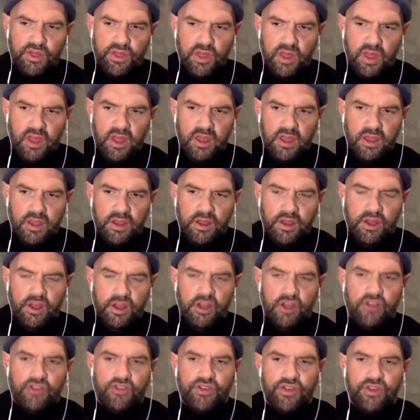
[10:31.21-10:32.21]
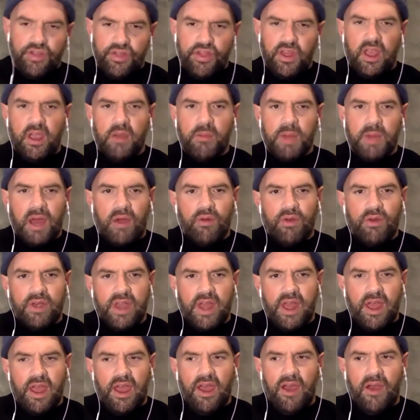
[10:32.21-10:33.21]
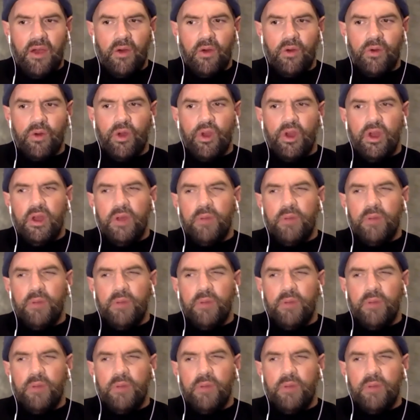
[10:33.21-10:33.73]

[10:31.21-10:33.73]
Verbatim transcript: thing to think about now